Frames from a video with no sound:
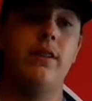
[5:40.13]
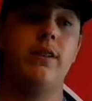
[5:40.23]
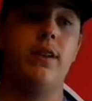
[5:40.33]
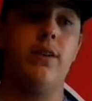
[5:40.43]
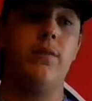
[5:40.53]

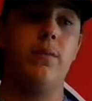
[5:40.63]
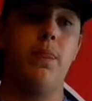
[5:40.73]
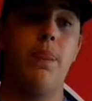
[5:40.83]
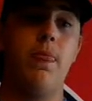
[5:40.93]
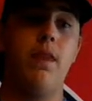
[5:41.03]
So
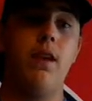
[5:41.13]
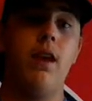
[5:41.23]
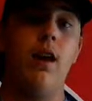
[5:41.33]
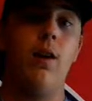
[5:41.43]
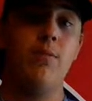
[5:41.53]

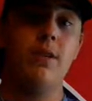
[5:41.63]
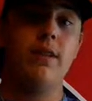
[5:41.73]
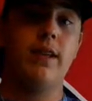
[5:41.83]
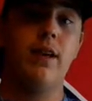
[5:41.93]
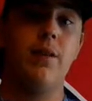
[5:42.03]
I hope
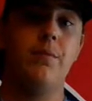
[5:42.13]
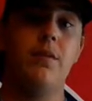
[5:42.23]
this helped.